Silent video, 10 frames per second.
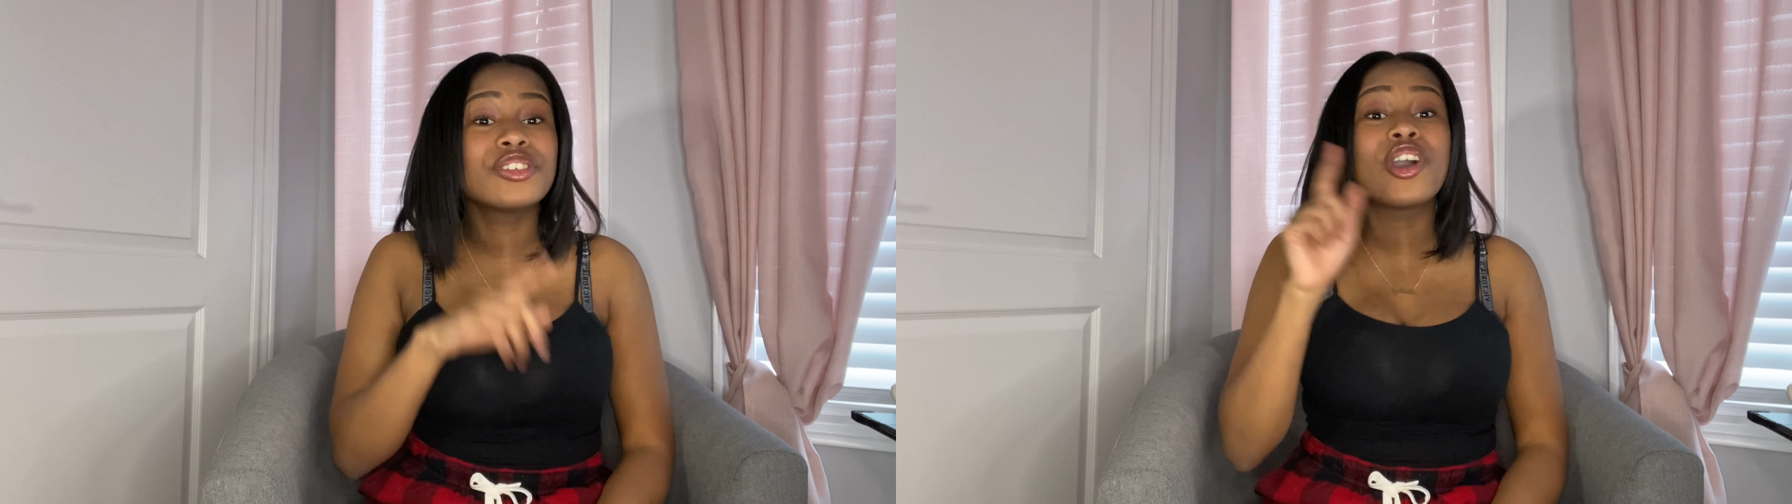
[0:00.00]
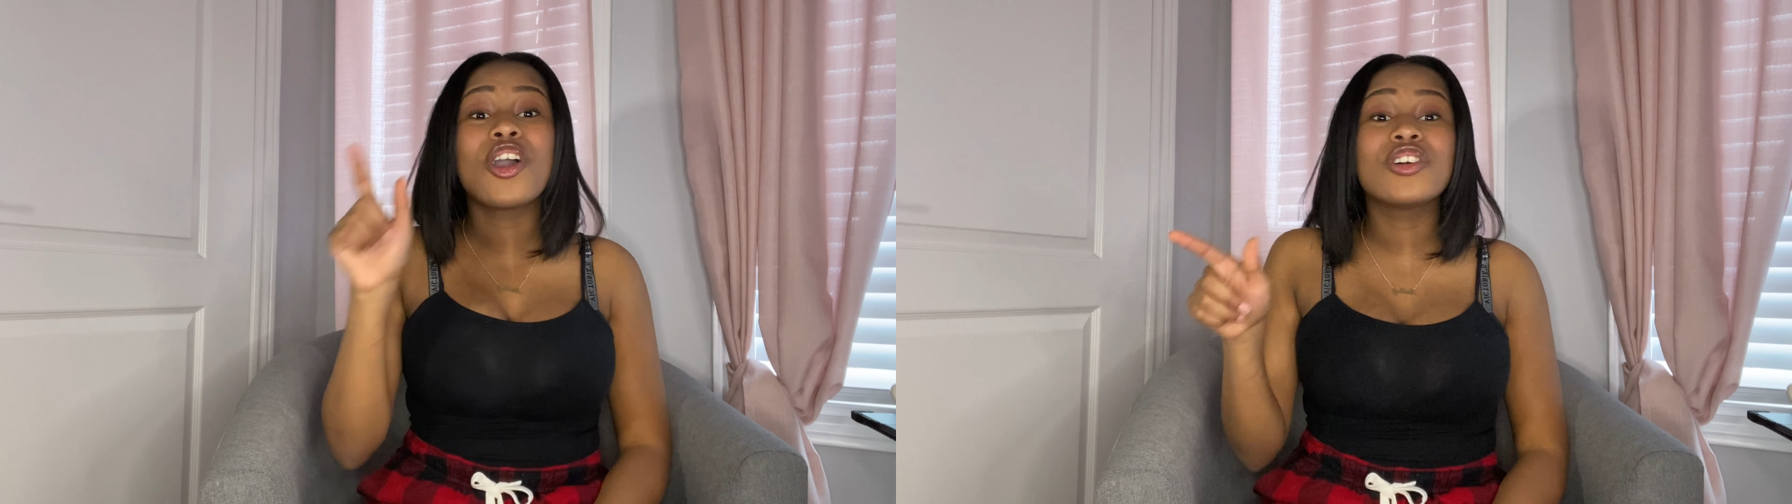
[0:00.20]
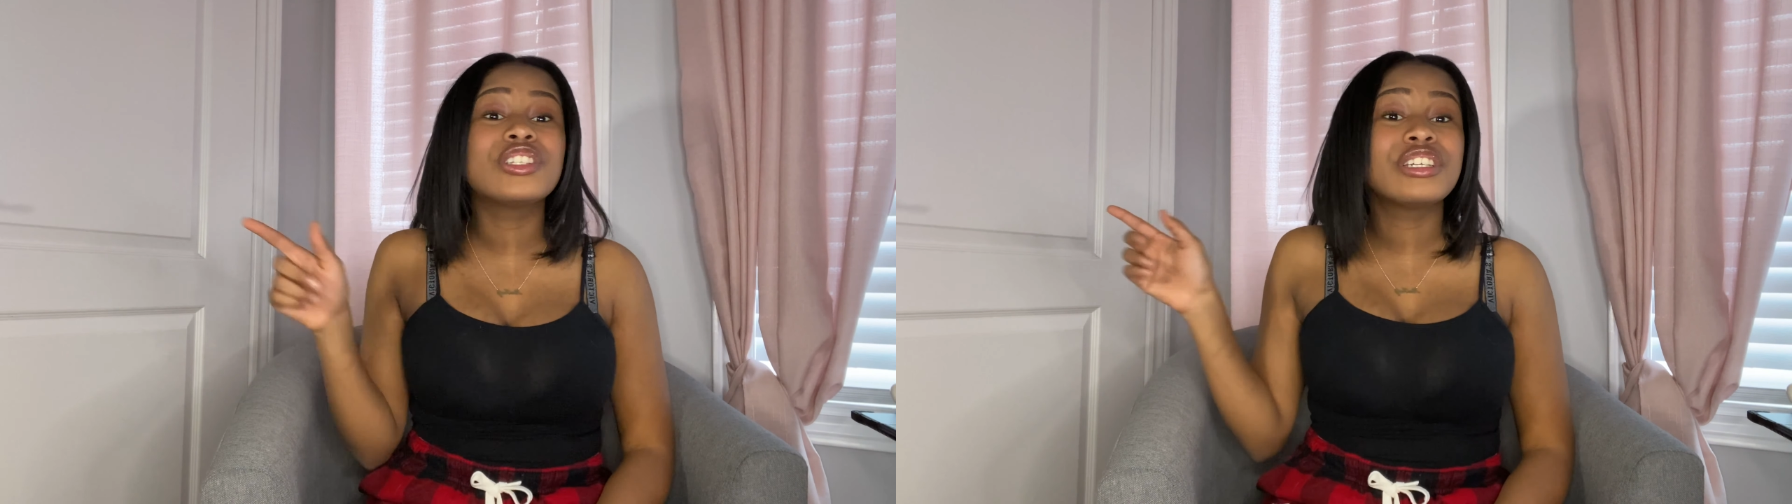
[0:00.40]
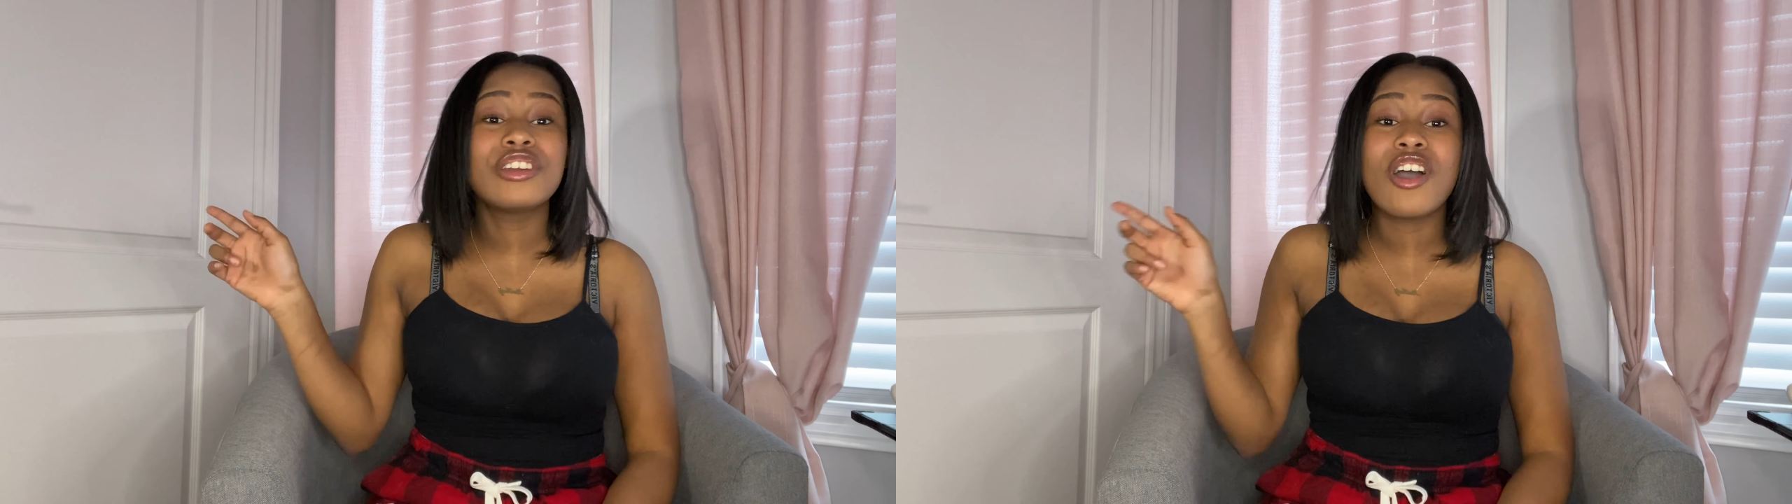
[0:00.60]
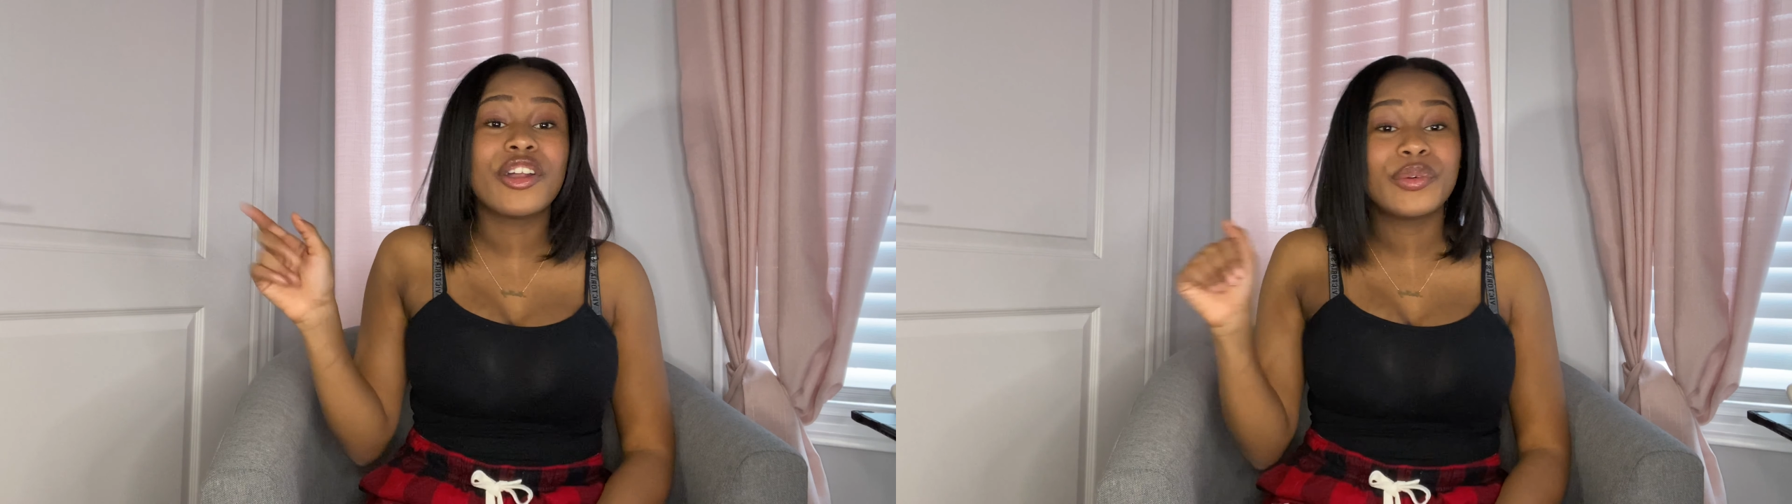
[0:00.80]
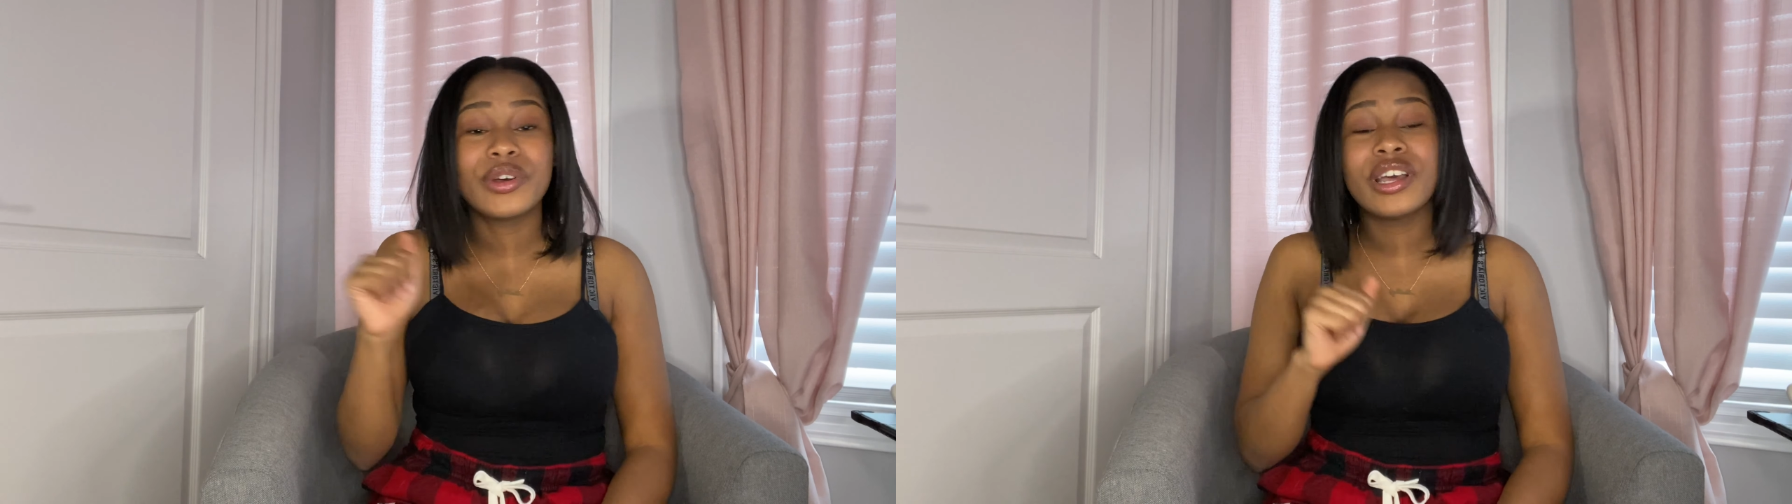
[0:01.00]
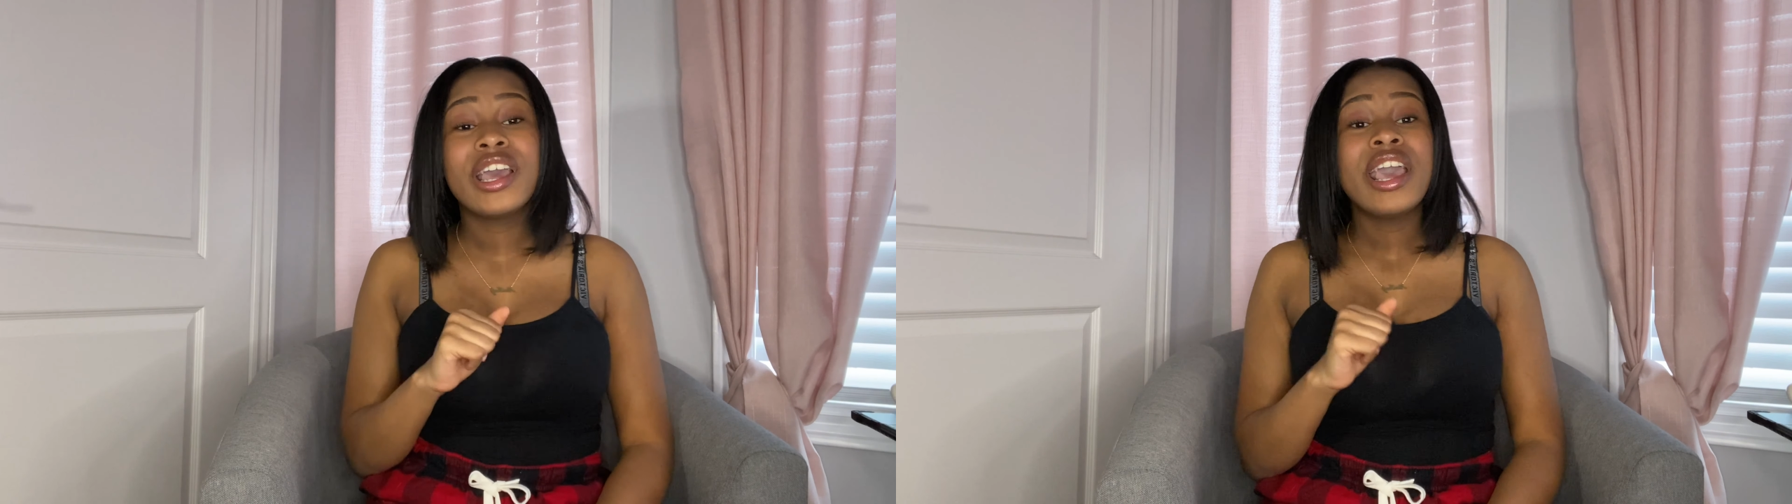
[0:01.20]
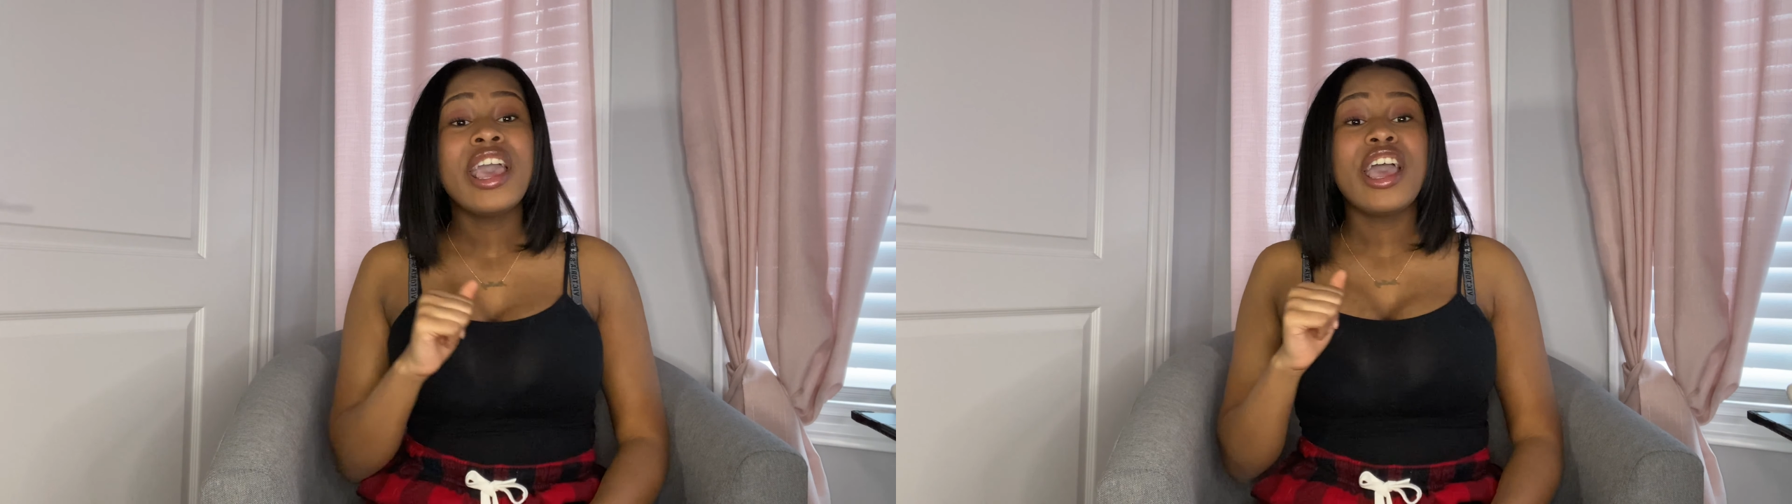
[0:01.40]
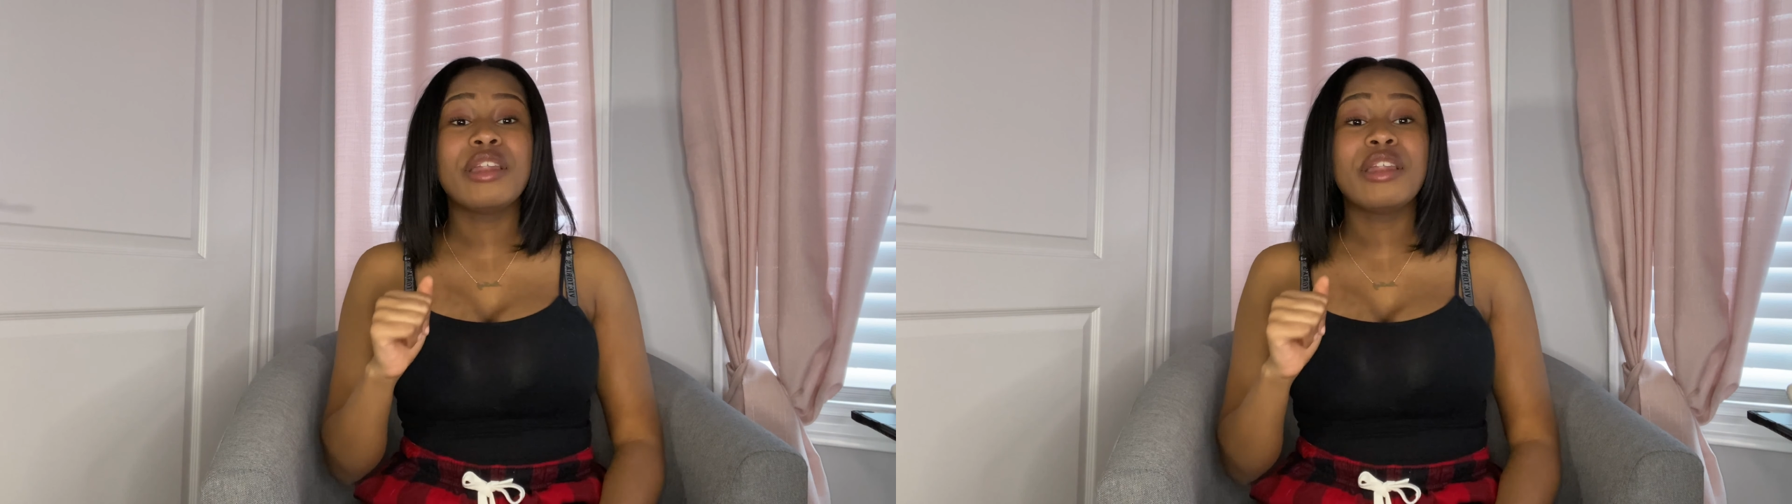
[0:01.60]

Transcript: Carleton and Ottawa had